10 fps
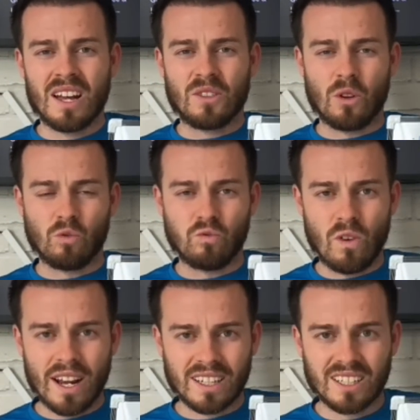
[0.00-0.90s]
the
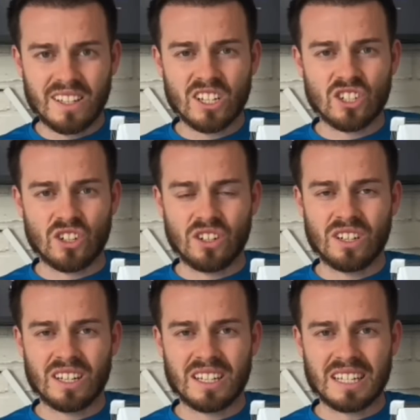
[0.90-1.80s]
recognition
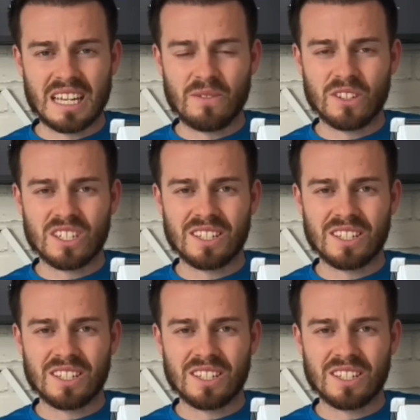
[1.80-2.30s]
given to